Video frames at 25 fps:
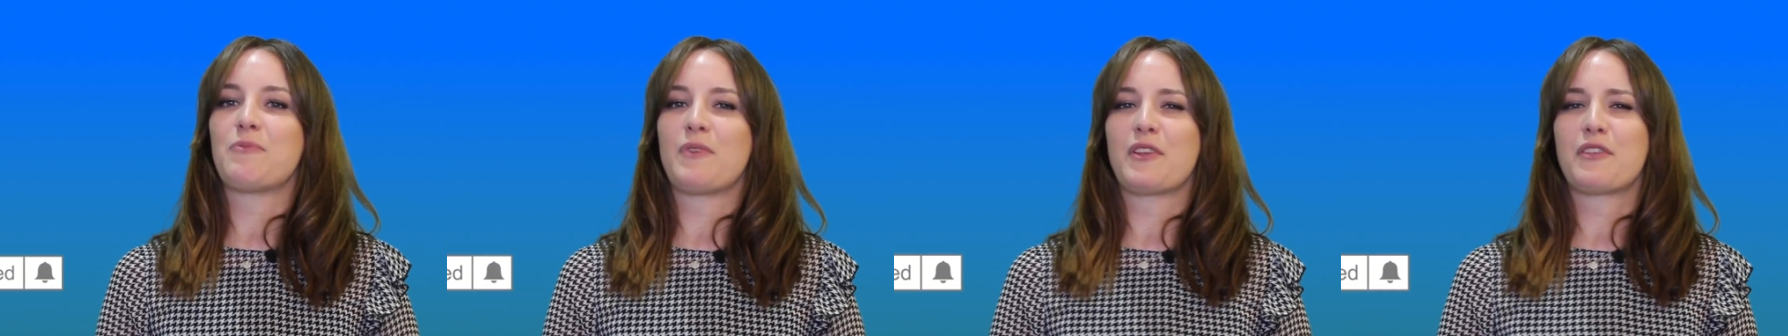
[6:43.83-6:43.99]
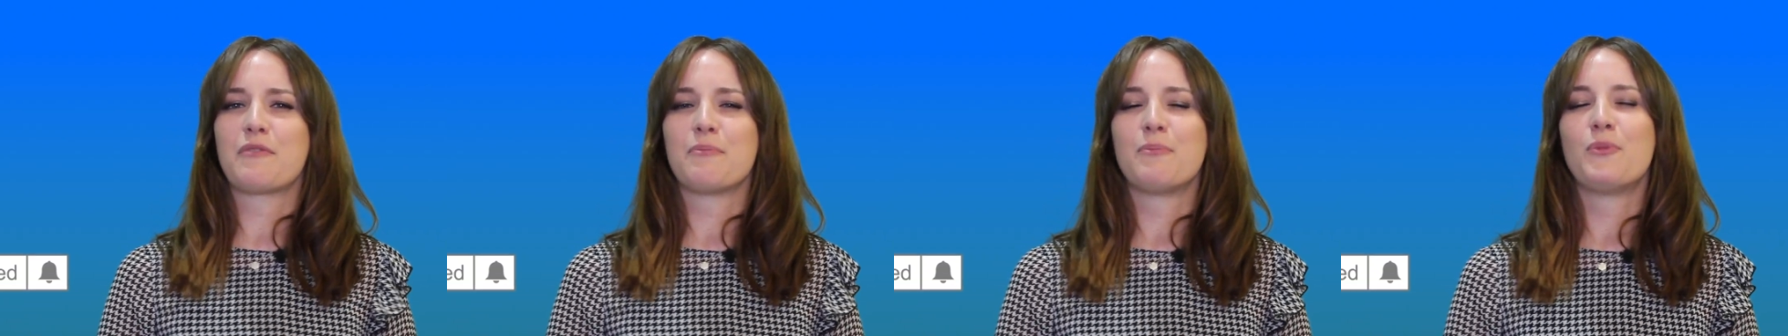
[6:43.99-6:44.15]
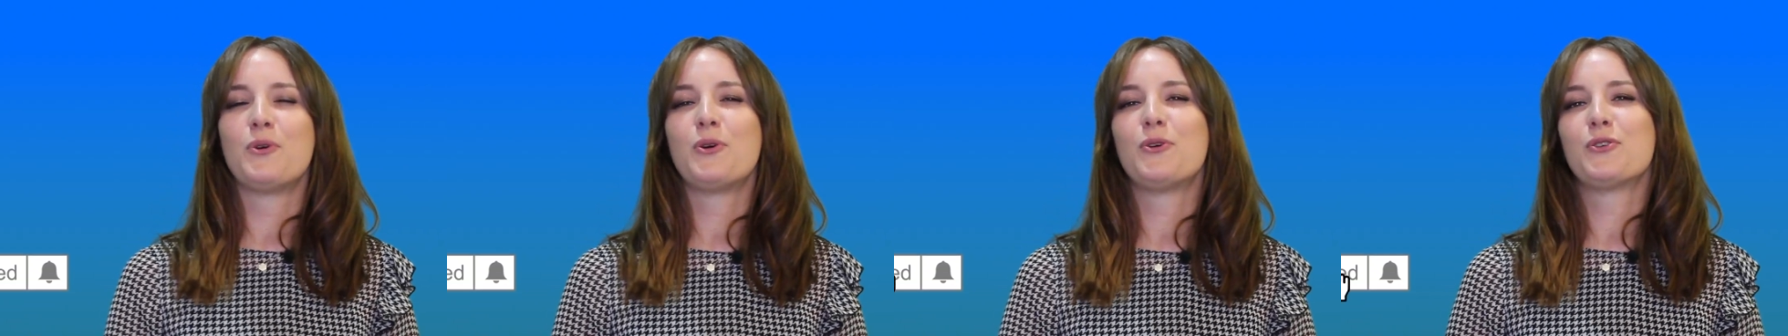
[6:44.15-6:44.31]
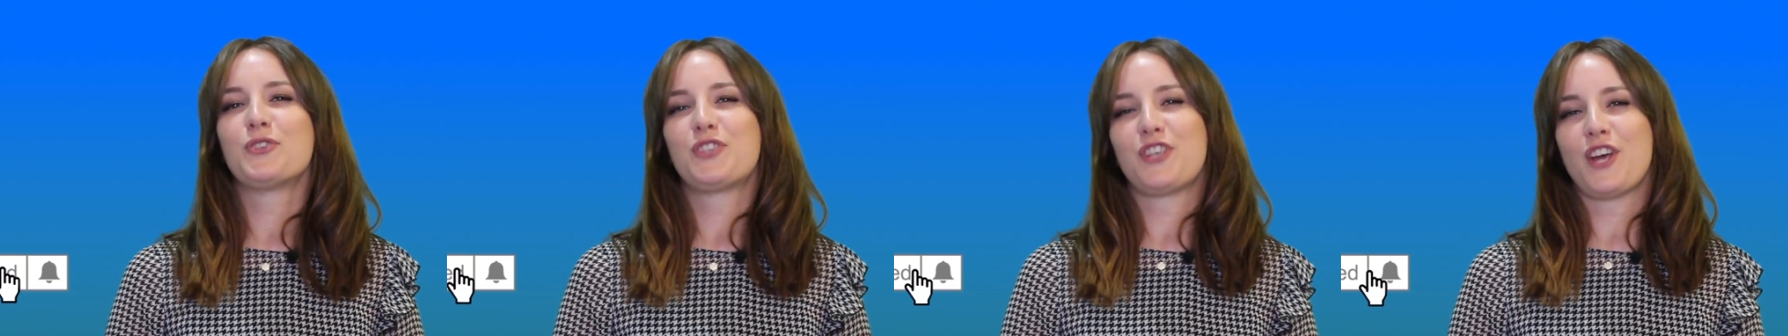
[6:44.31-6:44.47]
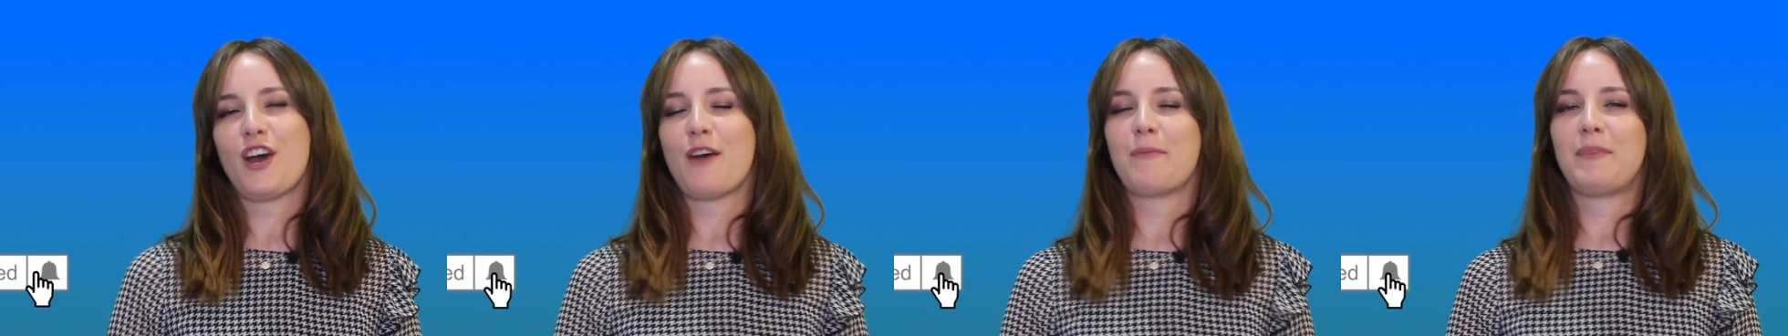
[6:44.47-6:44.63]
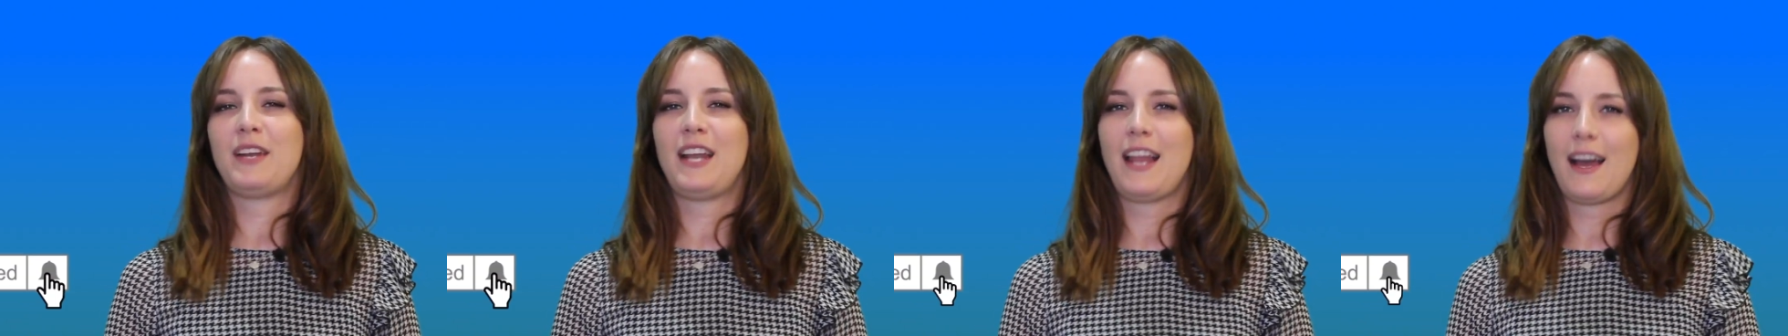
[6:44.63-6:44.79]
with more
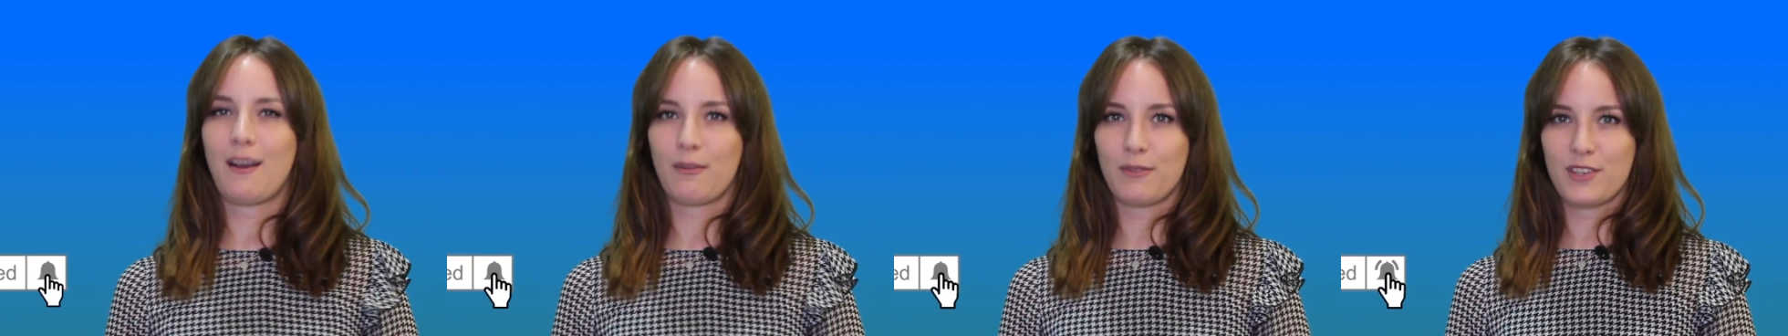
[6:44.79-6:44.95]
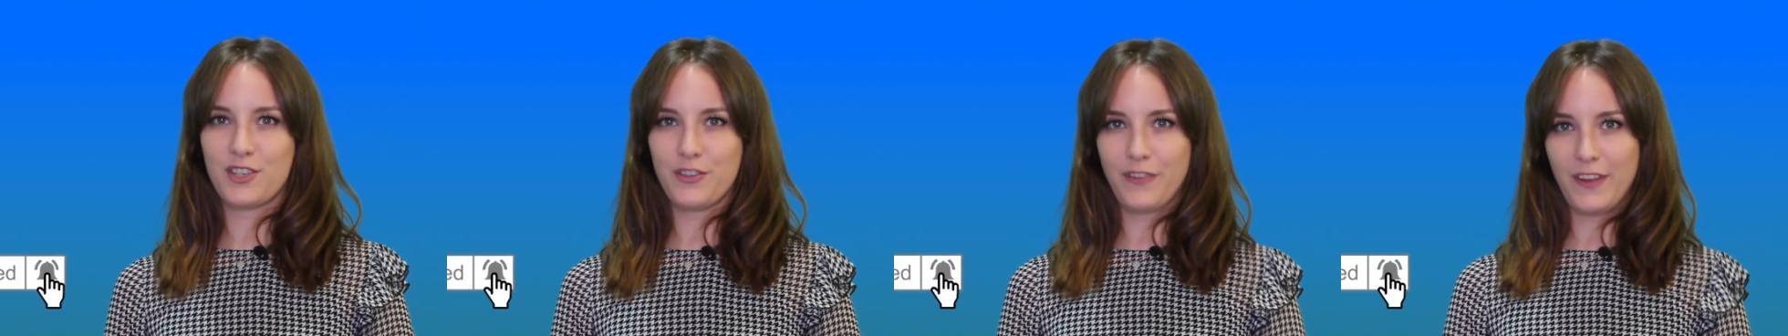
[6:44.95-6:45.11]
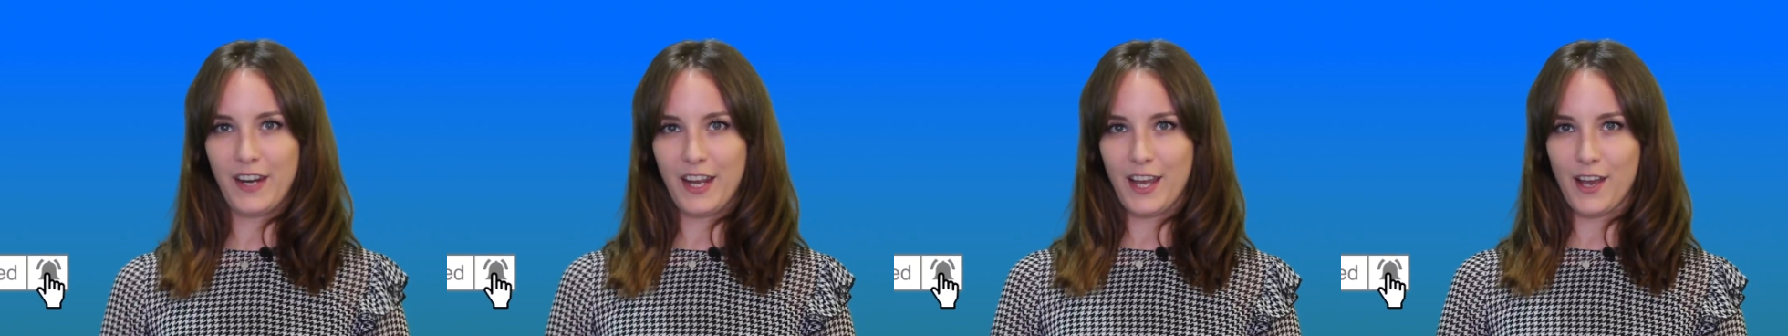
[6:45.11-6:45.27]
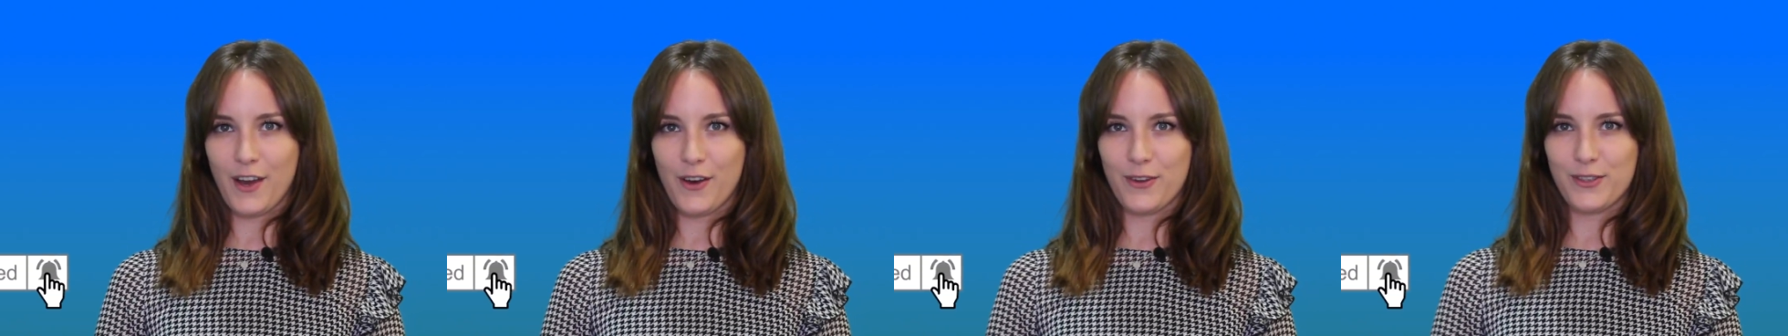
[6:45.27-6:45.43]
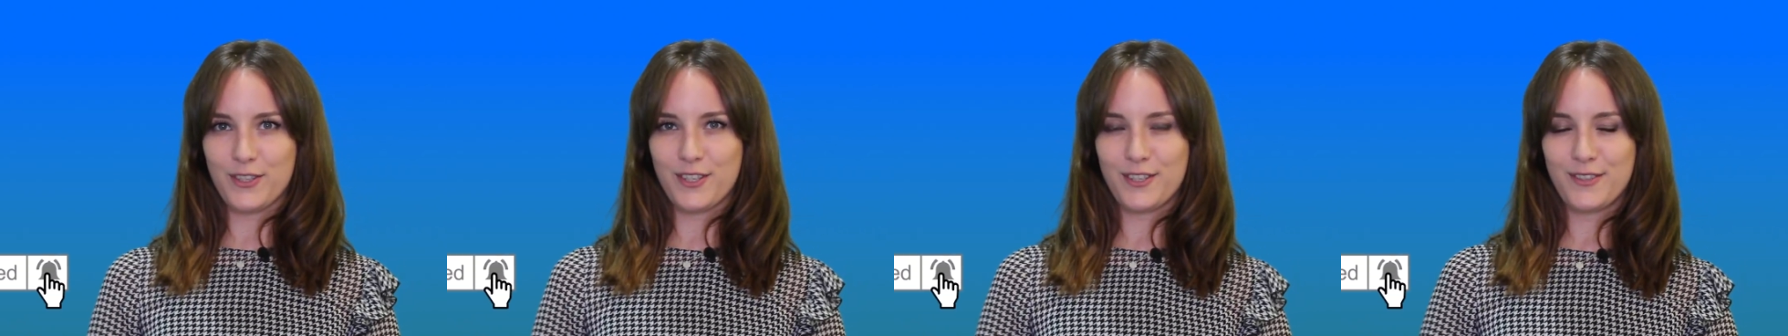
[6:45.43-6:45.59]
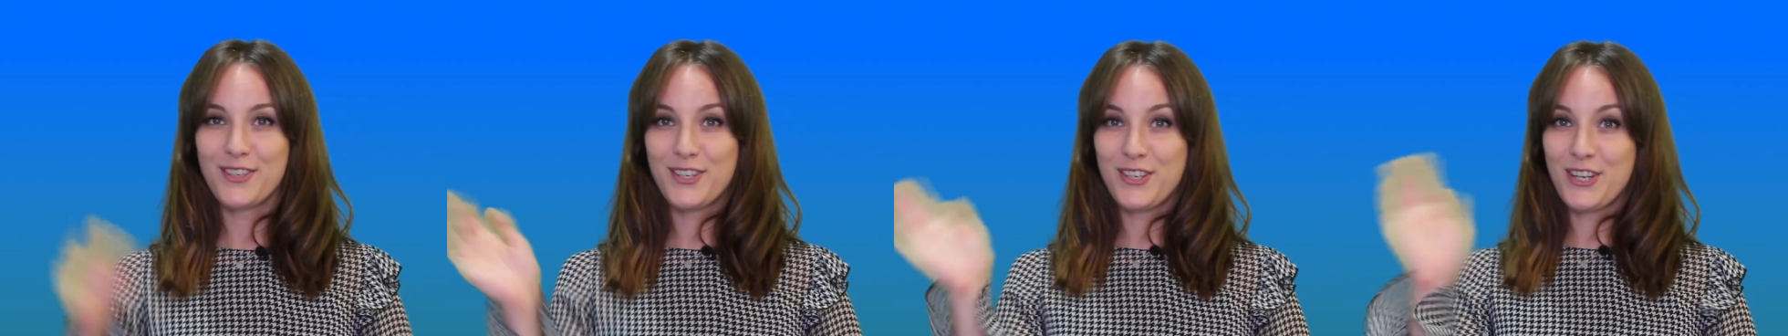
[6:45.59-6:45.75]
German language
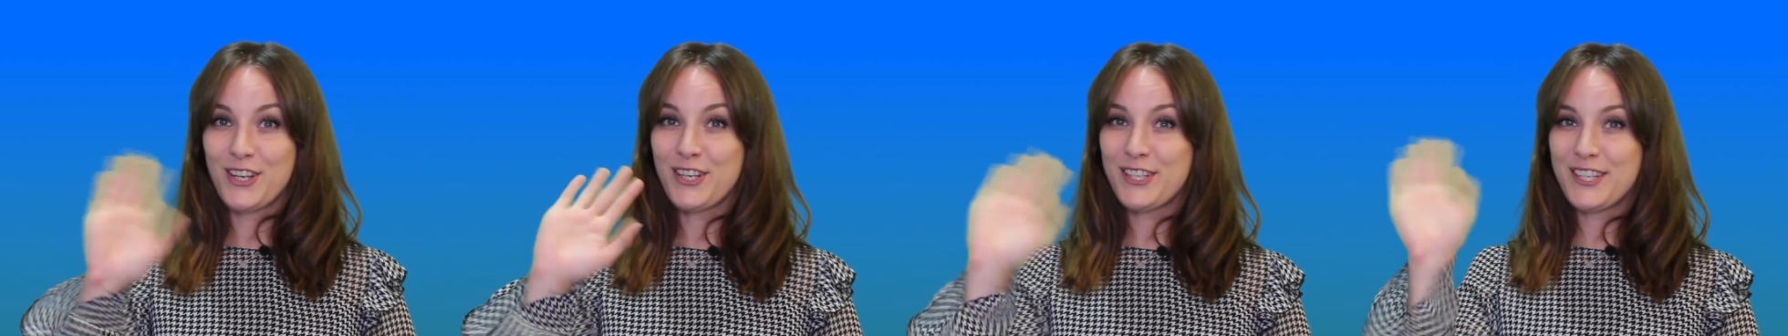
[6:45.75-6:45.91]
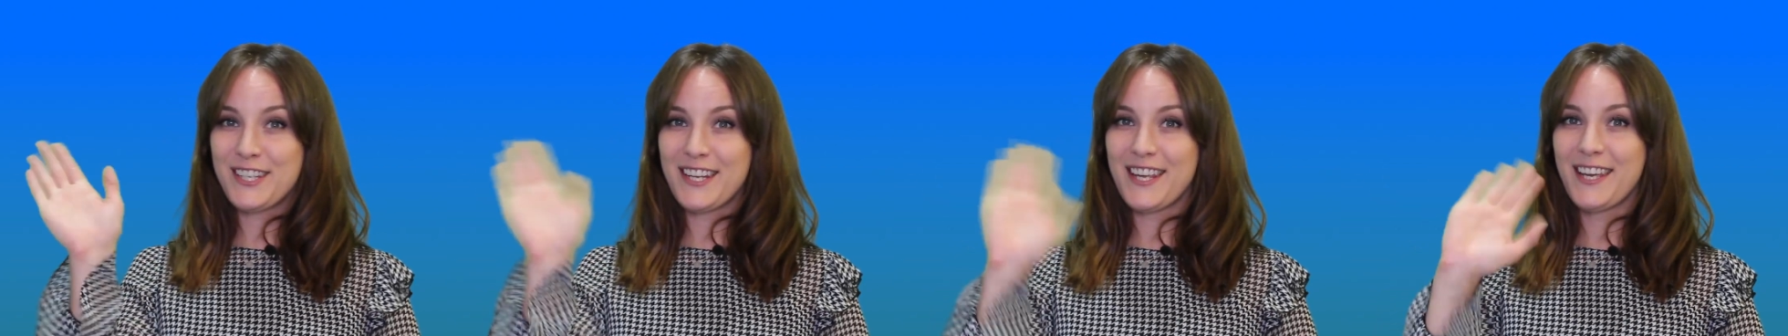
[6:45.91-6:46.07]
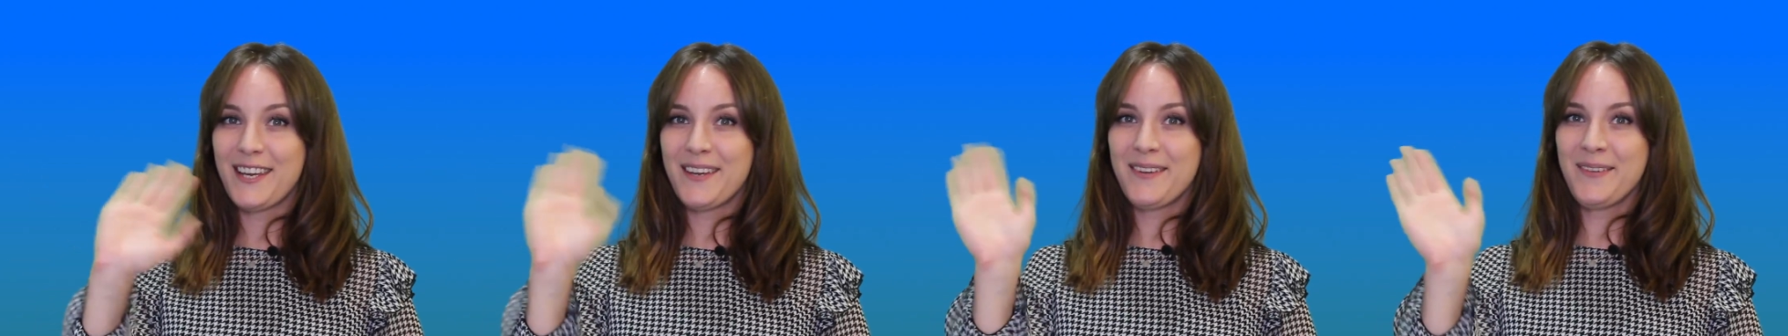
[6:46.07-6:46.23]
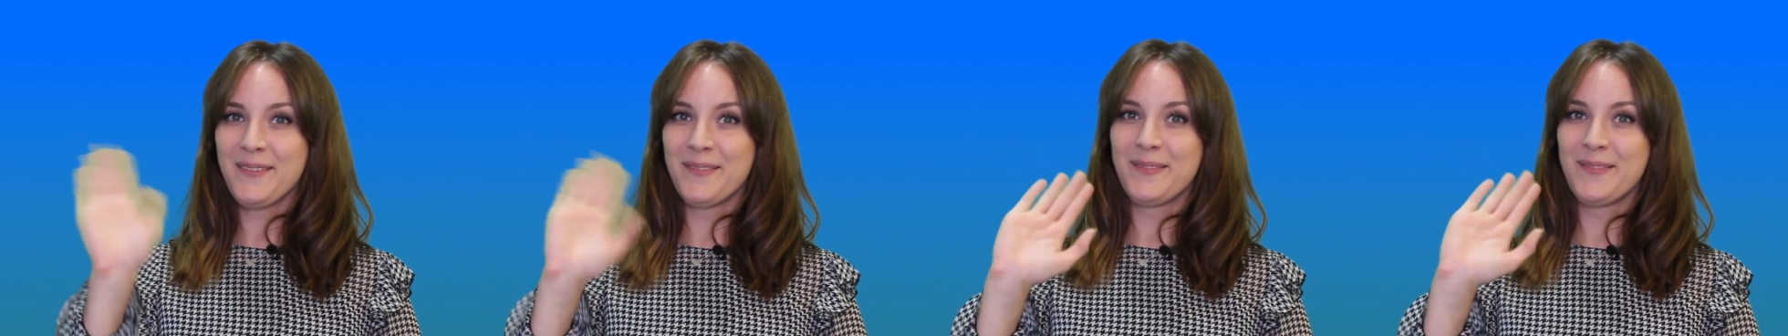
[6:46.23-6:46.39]
videos. Tschüssi!